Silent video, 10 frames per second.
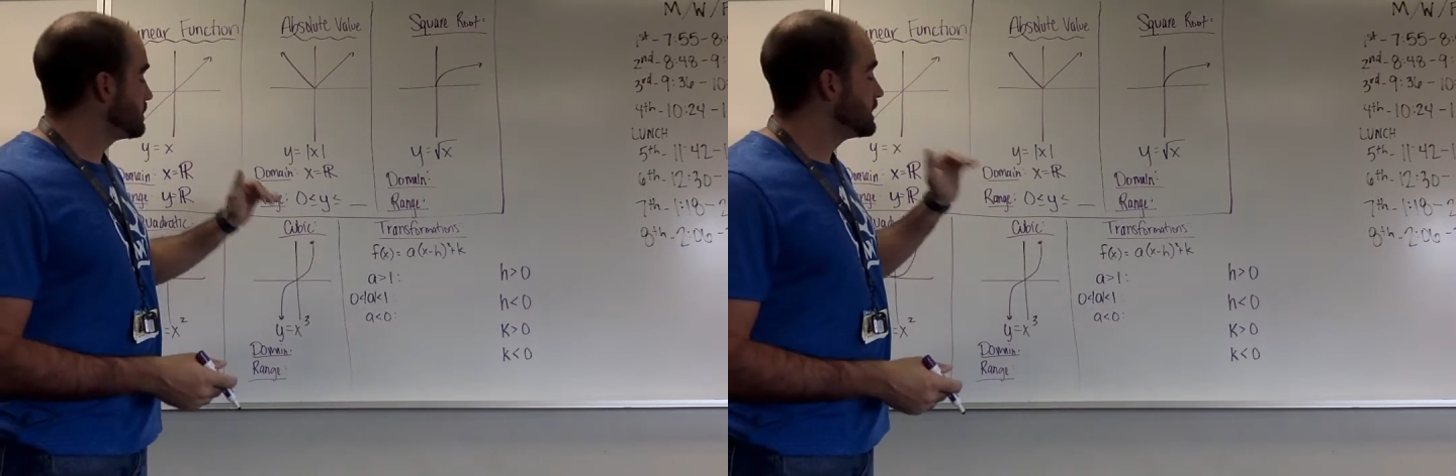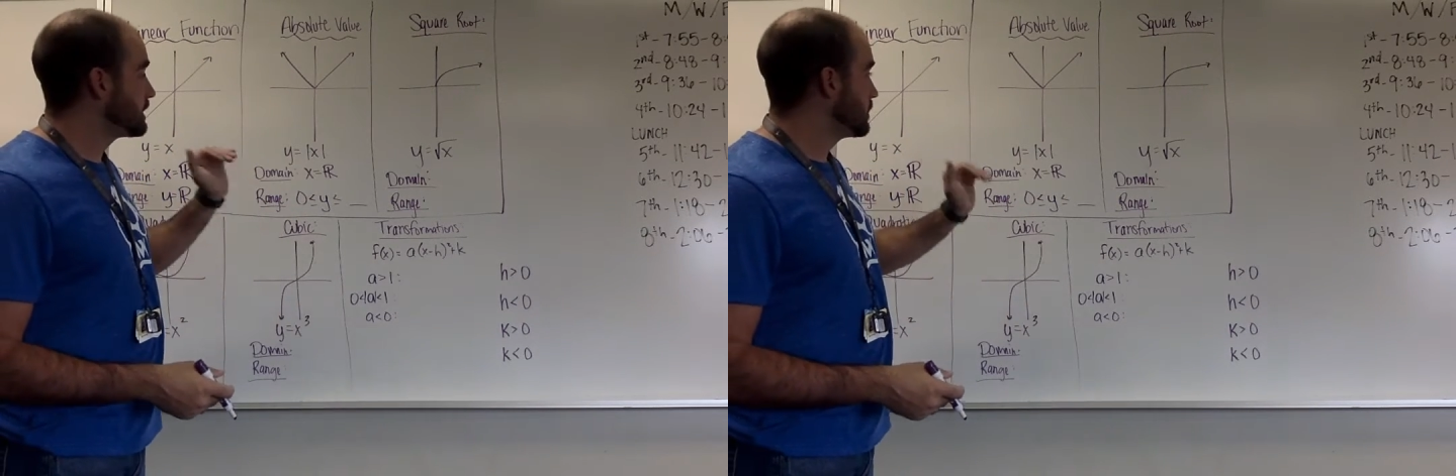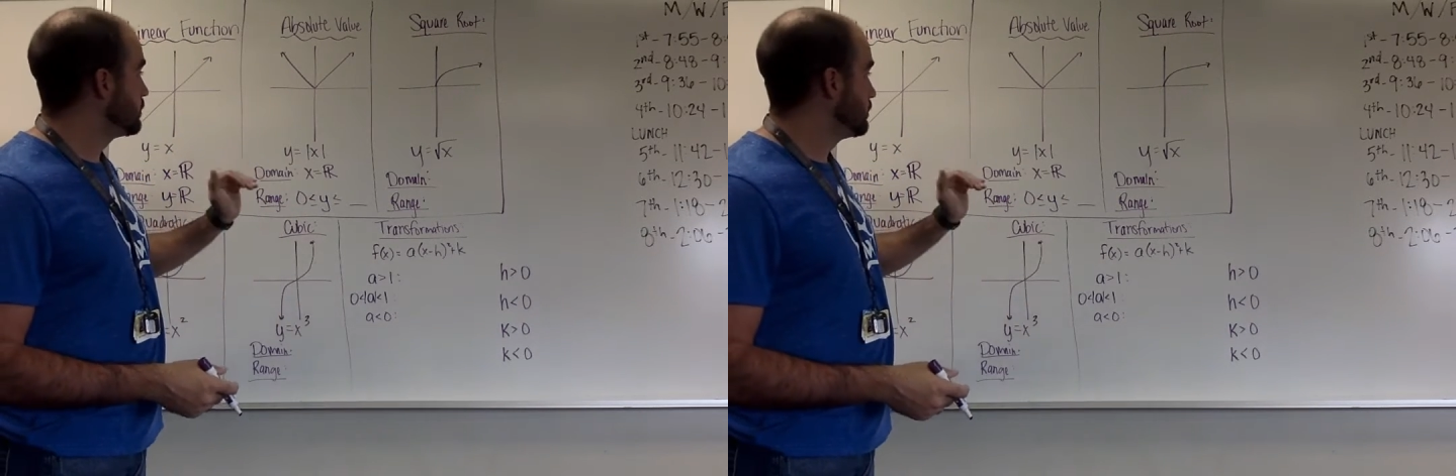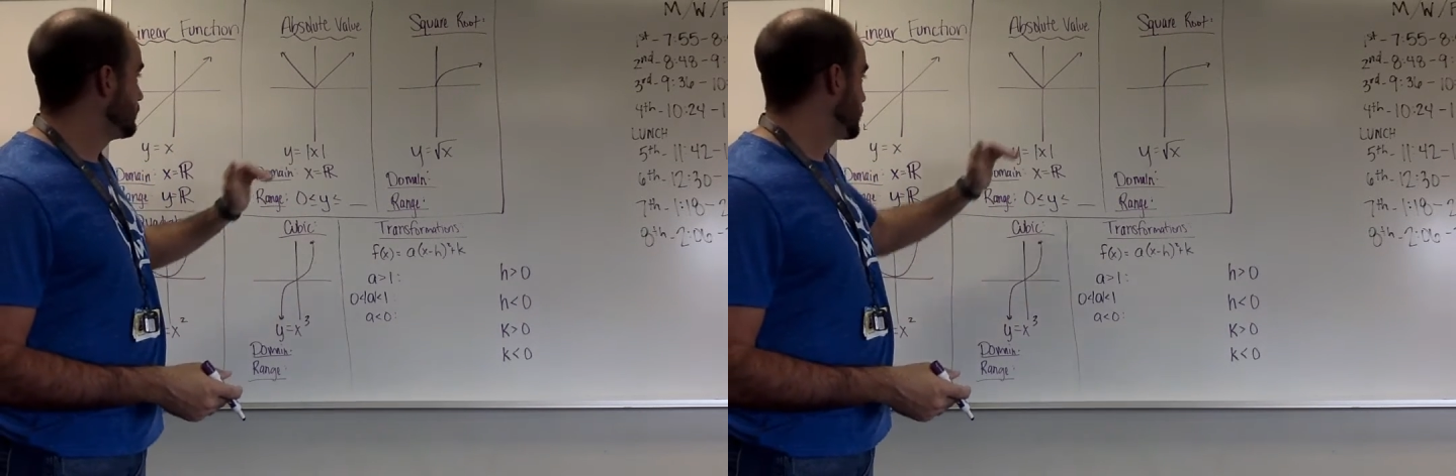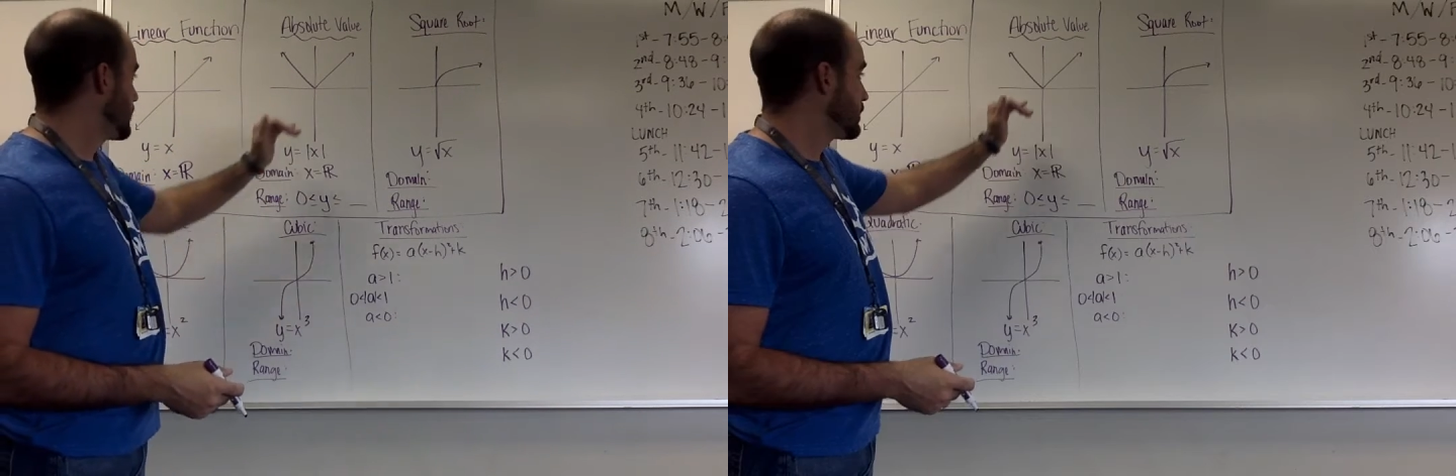didn't
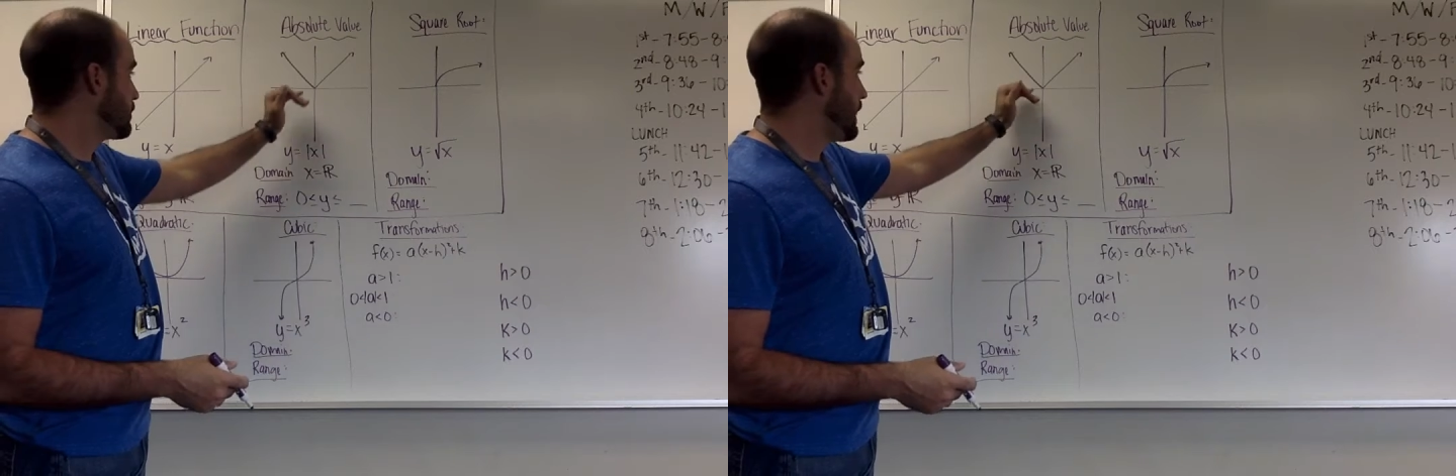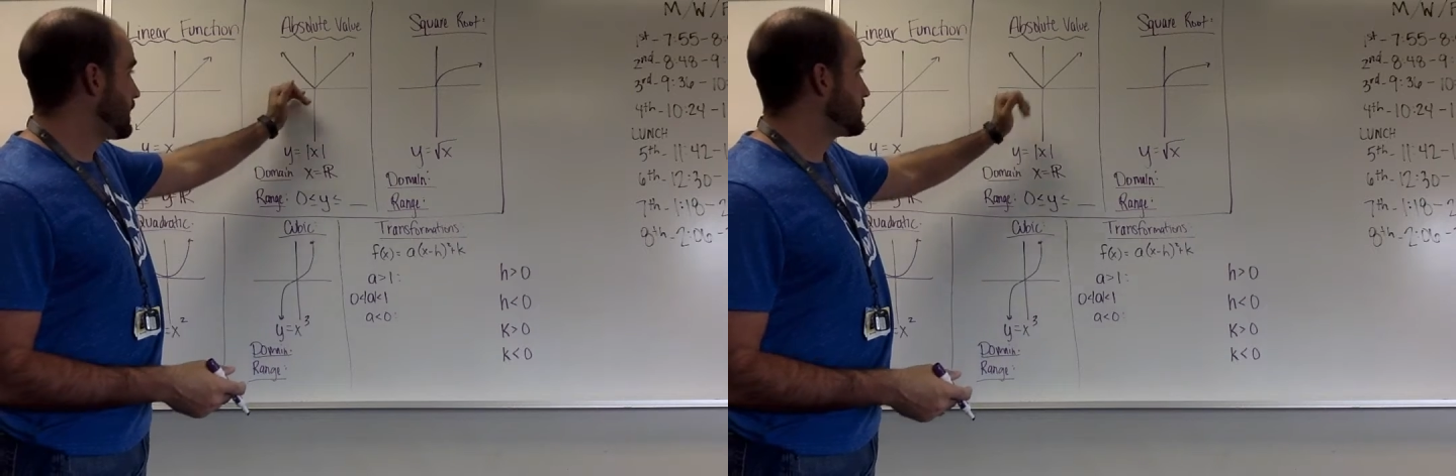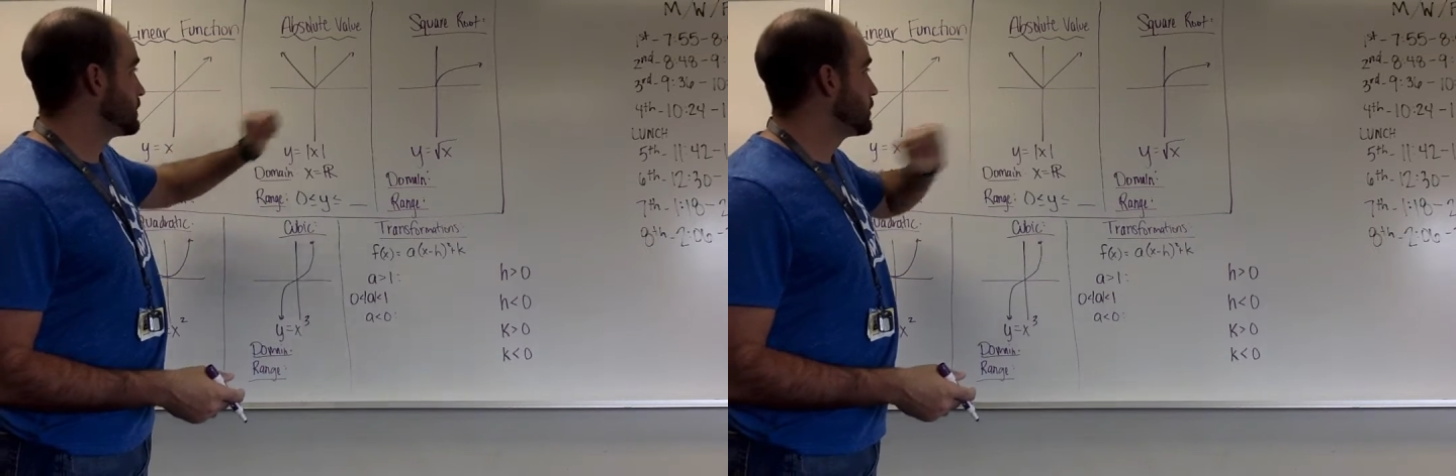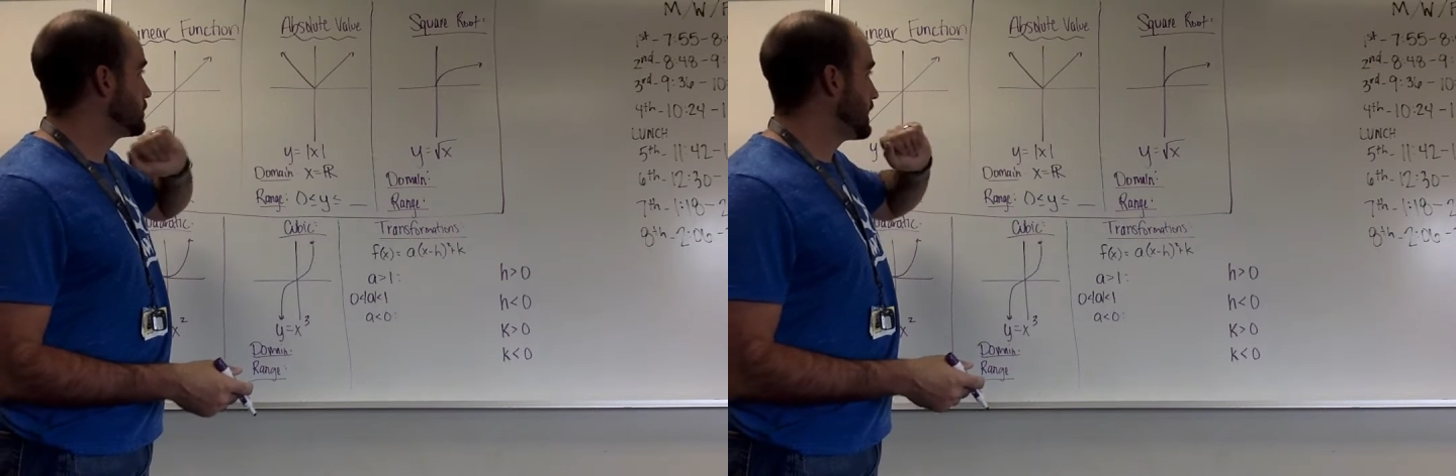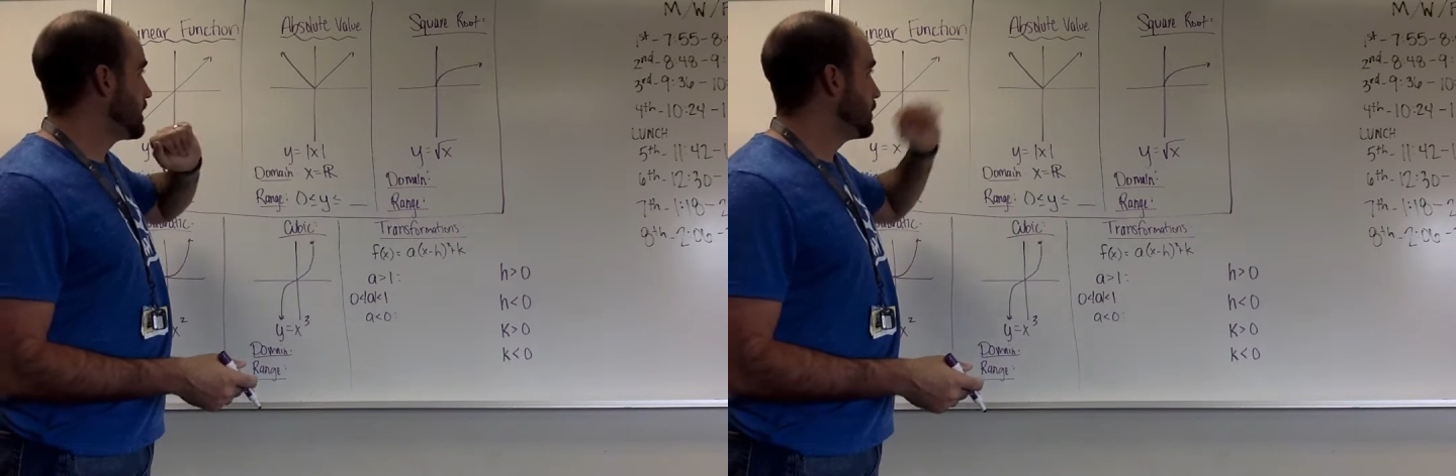go past 0
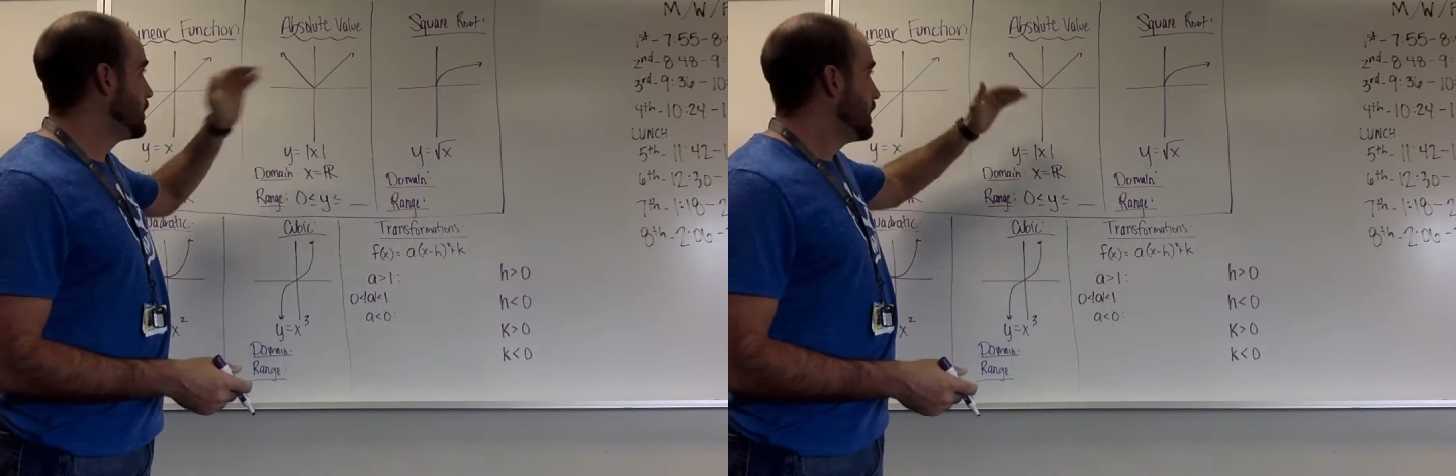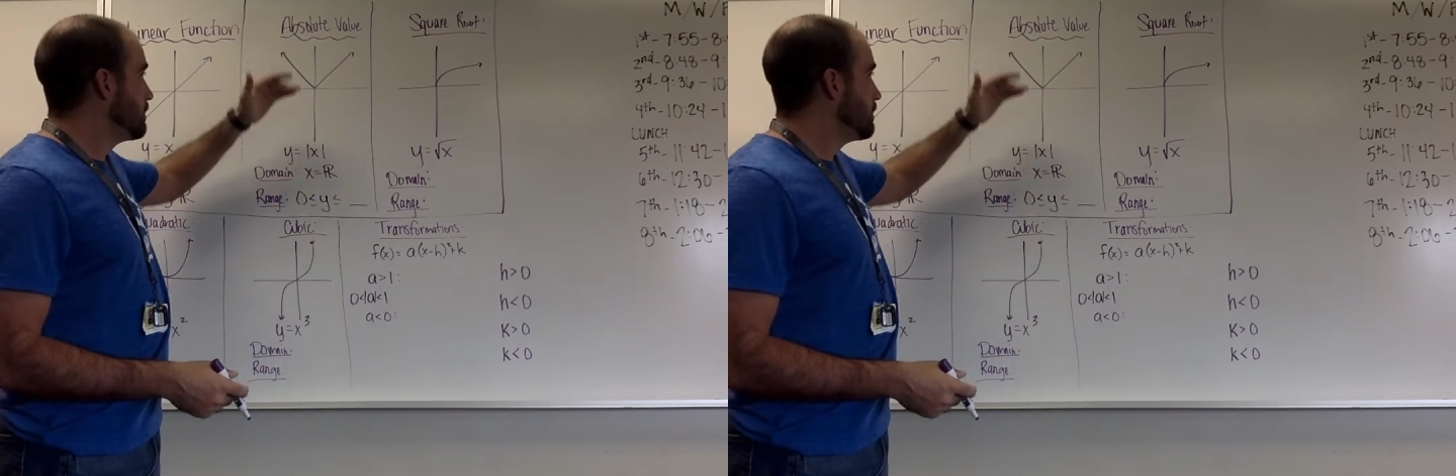down,